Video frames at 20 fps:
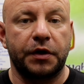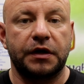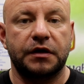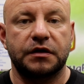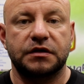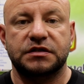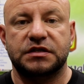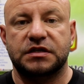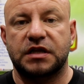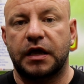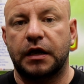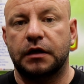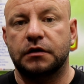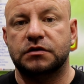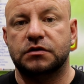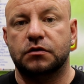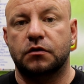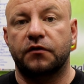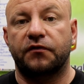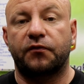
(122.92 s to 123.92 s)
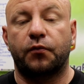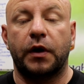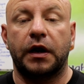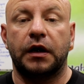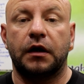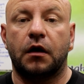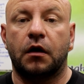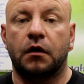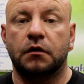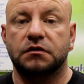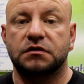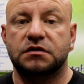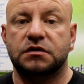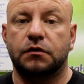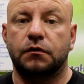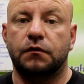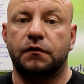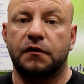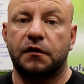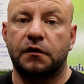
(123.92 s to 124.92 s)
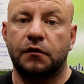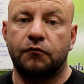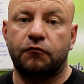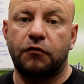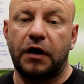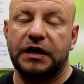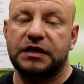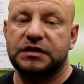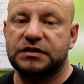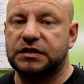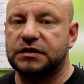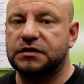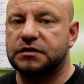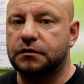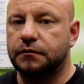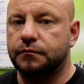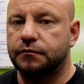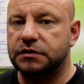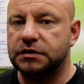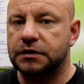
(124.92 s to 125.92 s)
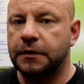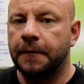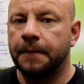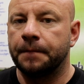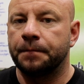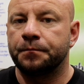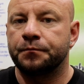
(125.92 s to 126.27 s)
of breeders then sort of went on to the rack systems.